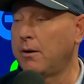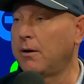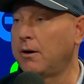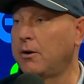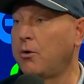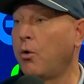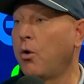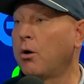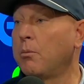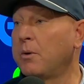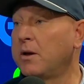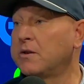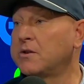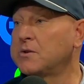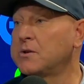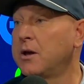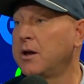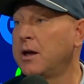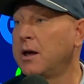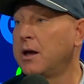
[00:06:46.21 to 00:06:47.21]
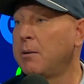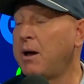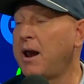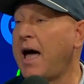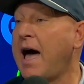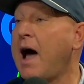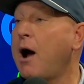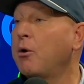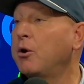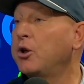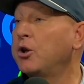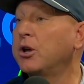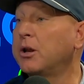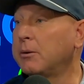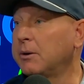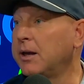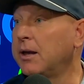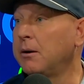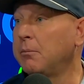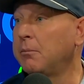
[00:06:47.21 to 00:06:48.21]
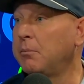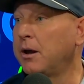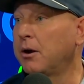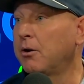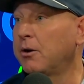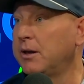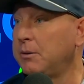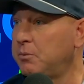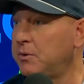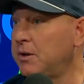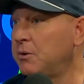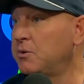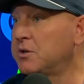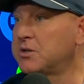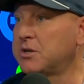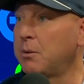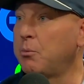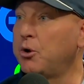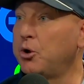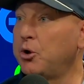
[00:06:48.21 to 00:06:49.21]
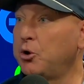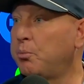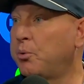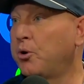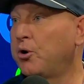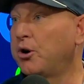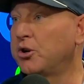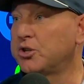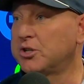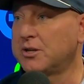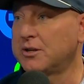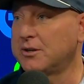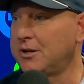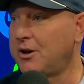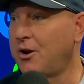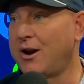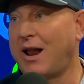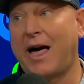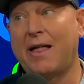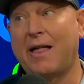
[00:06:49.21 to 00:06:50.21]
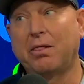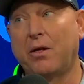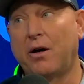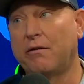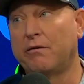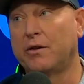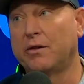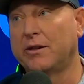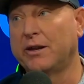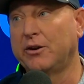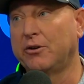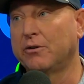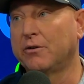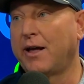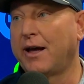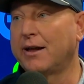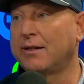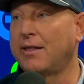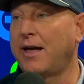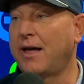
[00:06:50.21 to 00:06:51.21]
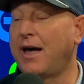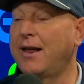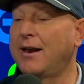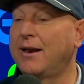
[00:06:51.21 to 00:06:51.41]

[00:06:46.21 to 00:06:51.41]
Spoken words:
enormous, but how are you going to get them bigger? He was someone who pushed, and I love a leader like that.